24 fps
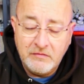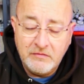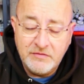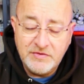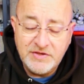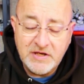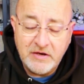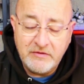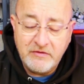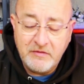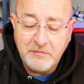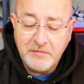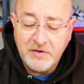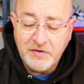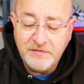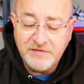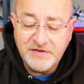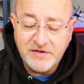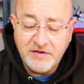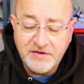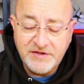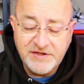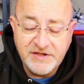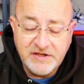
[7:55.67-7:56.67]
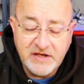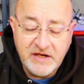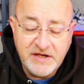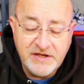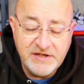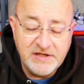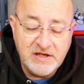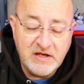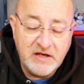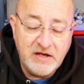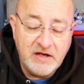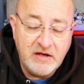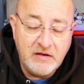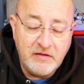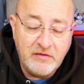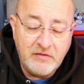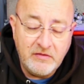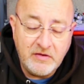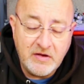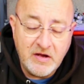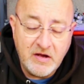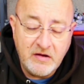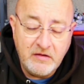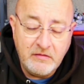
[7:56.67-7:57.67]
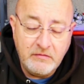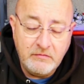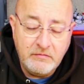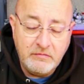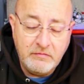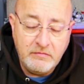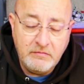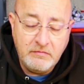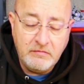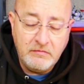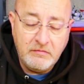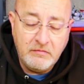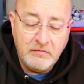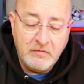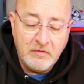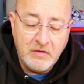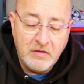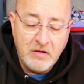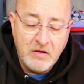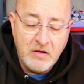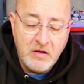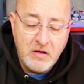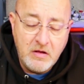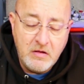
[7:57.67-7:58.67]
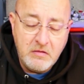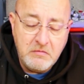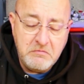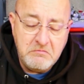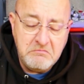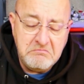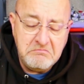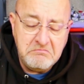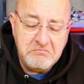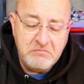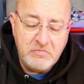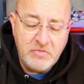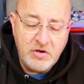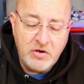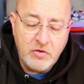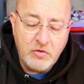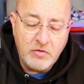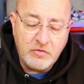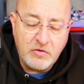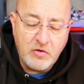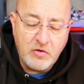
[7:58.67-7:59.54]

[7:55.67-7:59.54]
Turret moves nice and easily. The gun, not